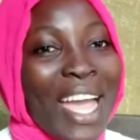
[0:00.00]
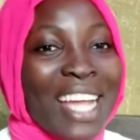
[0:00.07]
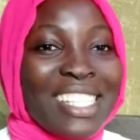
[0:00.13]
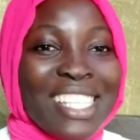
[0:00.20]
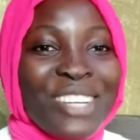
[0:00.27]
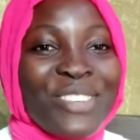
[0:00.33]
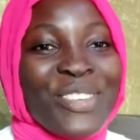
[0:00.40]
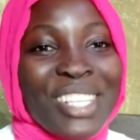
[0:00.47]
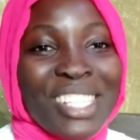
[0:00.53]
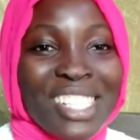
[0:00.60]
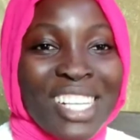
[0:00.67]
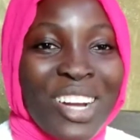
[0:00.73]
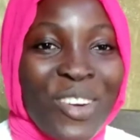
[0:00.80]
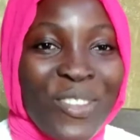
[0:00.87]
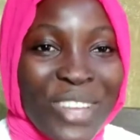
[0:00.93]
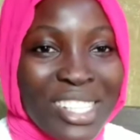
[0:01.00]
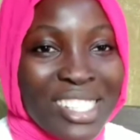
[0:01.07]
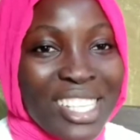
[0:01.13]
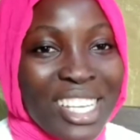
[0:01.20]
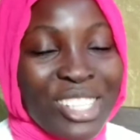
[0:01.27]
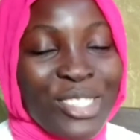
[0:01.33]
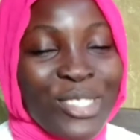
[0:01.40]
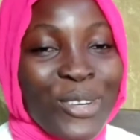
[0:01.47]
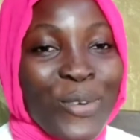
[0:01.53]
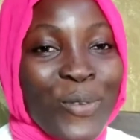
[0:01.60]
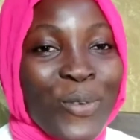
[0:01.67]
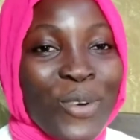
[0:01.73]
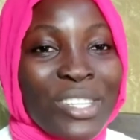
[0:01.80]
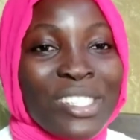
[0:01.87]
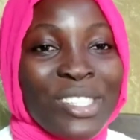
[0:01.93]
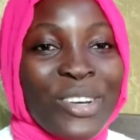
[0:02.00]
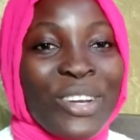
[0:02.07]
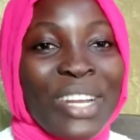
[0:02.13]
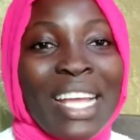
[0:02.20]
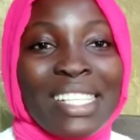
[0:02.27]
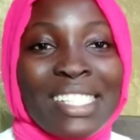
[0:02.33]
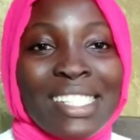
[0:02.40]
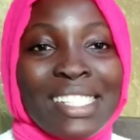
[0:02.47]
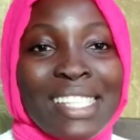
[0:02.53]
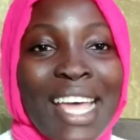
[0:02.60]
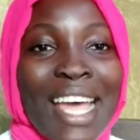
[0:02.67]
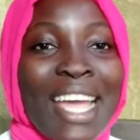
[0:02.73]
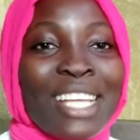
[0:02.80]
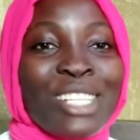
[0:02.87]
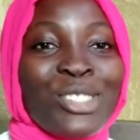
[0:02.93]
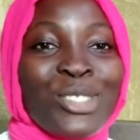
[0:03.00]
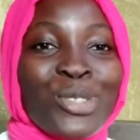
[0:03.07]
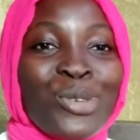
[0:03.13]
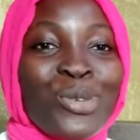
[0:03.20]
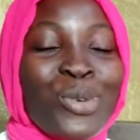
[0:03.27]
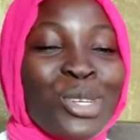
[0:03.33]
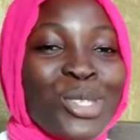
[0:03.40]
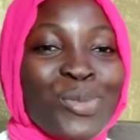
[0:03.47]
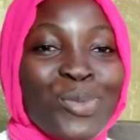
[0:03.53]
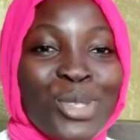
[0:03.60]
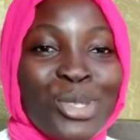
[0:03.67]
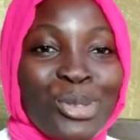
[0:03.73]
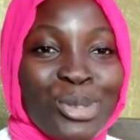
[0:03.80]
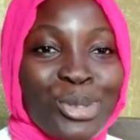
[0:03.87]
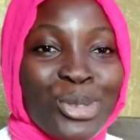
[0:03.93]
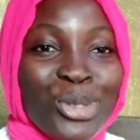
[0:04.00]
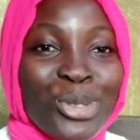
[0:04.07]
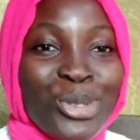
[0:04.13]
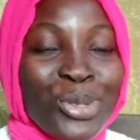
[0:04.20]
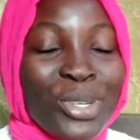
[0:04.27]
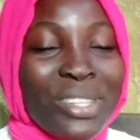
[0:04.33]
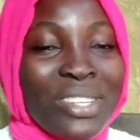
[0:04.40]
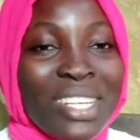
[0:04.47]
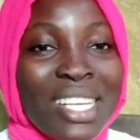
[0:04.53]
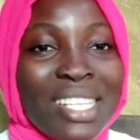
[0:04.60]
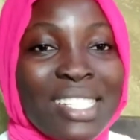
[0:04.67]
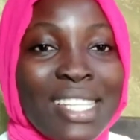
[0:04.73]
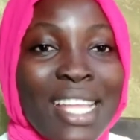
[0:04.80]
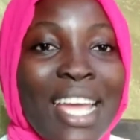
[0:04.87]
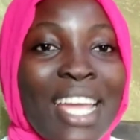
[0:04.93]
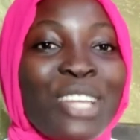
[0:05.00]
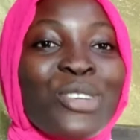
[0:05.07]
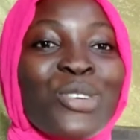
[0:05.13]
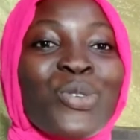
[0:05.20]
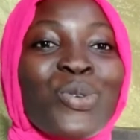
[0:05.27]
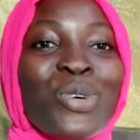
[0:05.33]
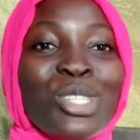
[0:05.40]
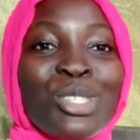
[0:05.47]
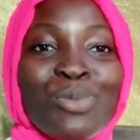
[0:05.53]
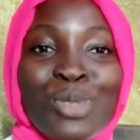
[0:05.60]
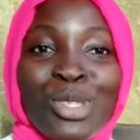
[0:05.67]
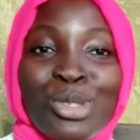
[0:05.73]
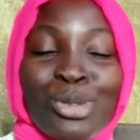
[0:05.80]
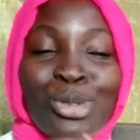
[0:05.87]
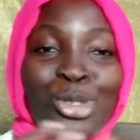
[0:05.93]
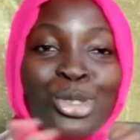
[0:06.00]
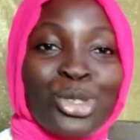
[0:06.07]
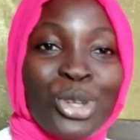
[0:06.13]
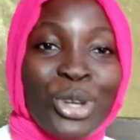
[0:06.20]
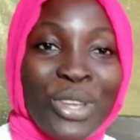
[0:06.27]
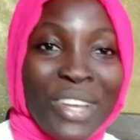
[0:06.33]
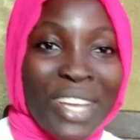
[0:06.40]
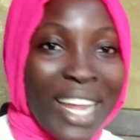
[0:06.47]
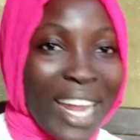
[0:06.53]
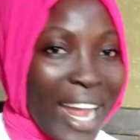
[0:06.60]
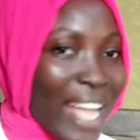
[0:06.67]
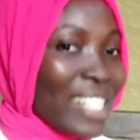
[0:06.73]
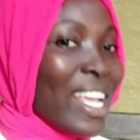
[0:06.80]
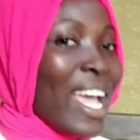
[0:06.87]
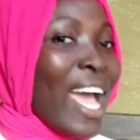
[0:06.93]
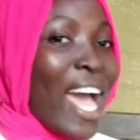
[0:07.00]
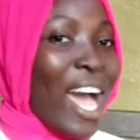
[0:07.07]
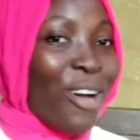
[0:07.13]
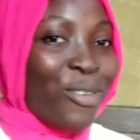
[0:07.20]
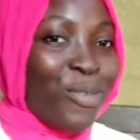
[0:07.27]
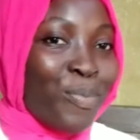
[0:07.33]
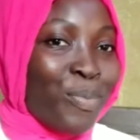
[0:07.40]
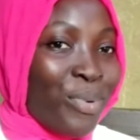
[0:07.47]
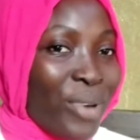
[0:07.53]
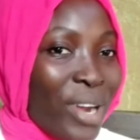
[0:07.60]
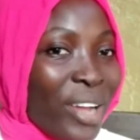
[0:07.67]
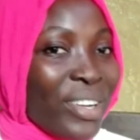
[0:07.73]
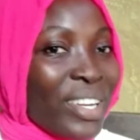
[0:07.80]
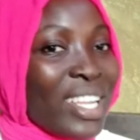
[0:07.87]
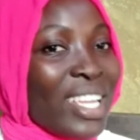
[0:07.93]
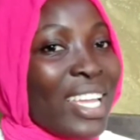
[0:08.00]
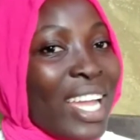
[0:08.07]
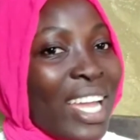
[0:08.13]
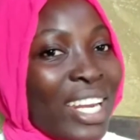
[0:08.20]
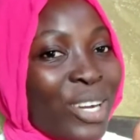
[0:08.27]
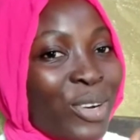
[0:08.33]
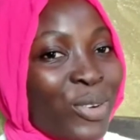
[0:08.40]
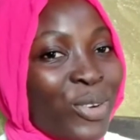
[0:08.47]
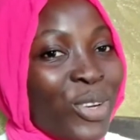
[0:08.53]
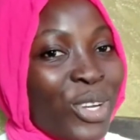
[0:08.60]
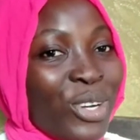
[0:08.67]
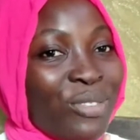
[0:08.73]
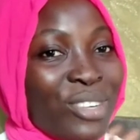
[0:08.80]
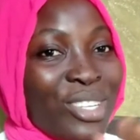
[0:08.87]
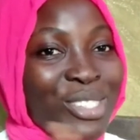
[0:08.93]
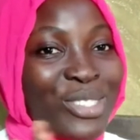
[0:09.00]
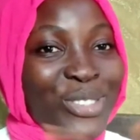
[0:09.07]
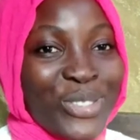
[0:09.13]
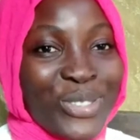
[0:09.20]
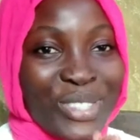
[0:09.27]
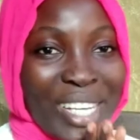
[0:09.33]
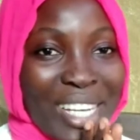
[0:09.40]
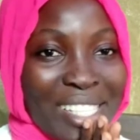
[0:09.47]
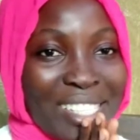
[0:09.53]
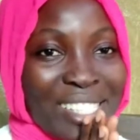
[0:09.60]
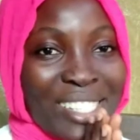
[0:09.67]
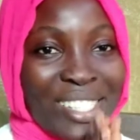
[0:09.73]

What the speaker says: And tell me in the comment section what other styles you want me to do, what other style you want me to show you guys. I'll proudly and I'll lovely do that.